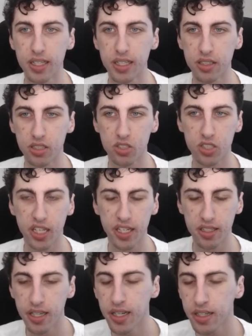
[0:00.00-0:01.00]
in this
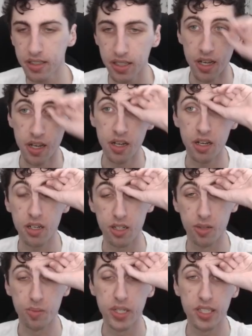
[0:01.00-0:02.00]
chain deck.
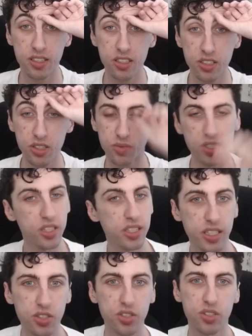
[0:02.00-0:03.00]
And it's just a
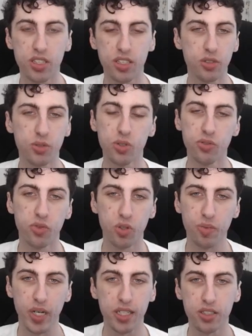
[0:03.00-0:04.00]
really interesting and cool
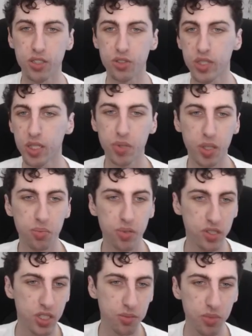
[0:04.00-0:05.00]
format. You get to play
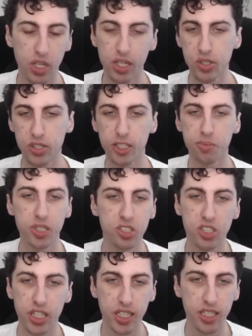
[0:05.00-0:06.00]
Prism, you get to play
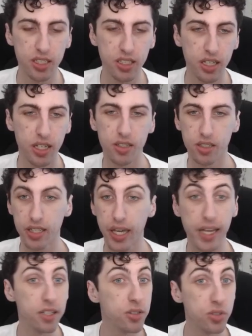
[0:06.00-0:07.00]
Chain.
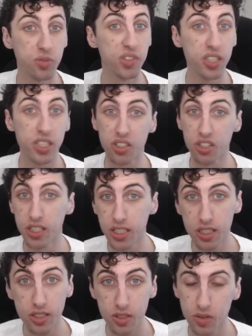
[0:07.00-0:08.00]
Kano's really
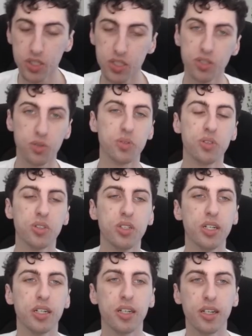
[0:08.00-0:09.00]
good, which is
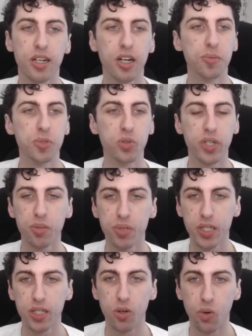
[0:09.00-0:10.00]
cool. You get to
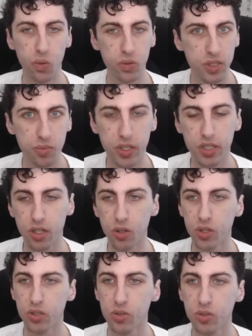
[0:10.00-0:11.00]
play Oldhim with
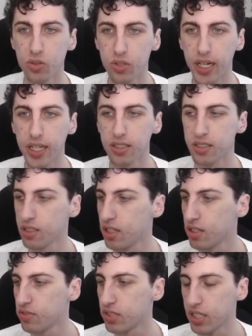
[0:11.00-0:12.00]
Oakenold,
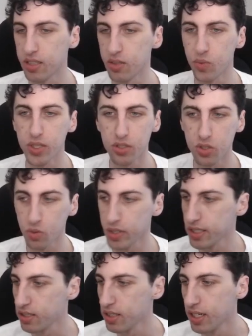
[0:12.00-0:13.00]
Eisenloft, and Winter's
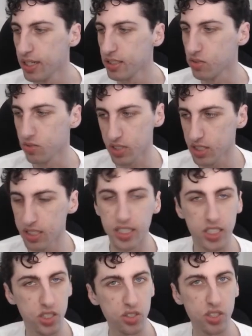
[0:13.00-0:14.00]
Whale. It's a really
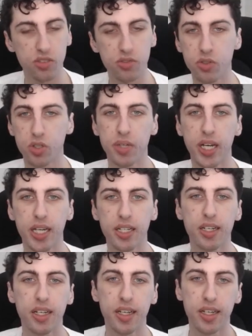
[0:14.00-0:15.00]
interesting format,
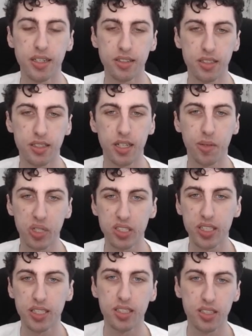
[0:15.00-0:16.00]
and I'm
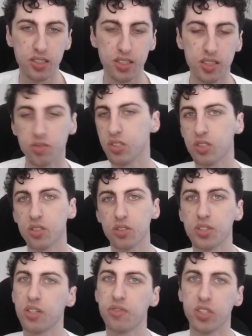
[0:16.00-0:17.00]
excited to see the
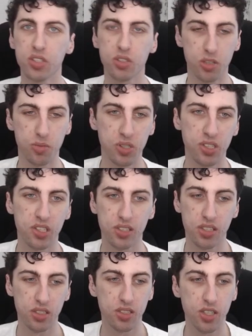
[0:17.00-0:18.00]
results of this Skirmish
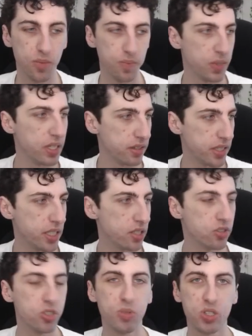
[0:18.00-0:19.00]
season. So thank
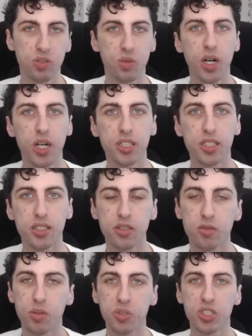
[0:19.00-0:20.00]
you so much for watching.
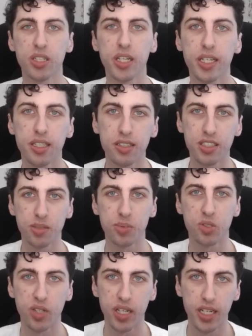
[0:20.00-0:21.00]
Remember to like,
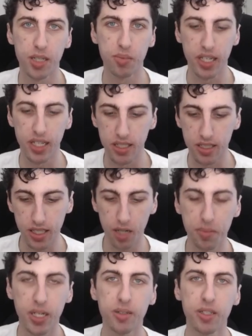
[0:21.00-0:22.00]
subscribe, and
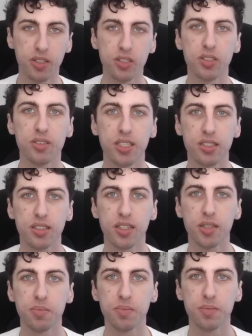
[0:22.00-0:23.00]
comment, and I'll see you next
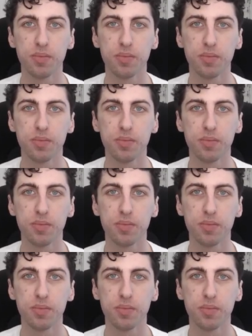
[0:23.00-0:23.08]
time.